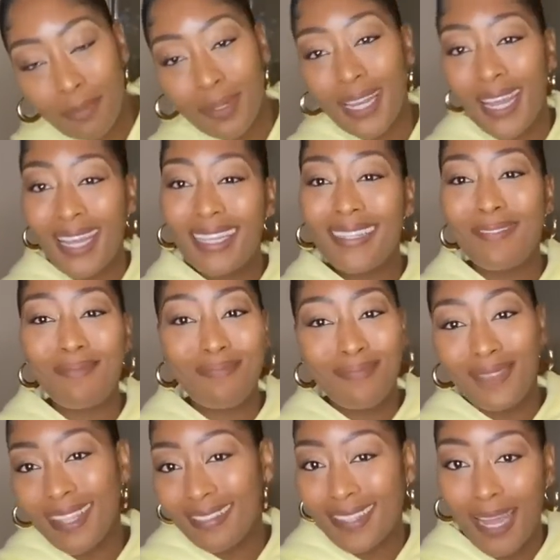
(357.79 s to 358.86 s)
but I
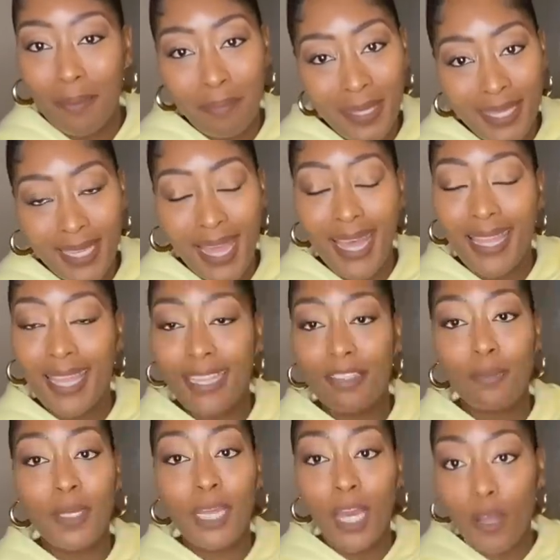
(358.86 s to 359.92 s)
that's not me. I like to
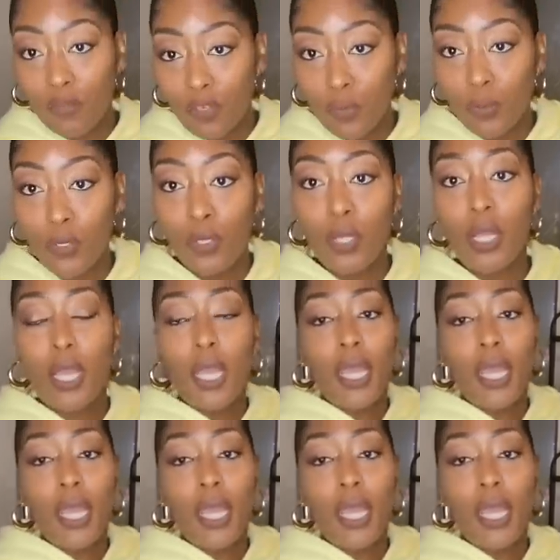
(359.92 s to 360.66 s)
be comfortable.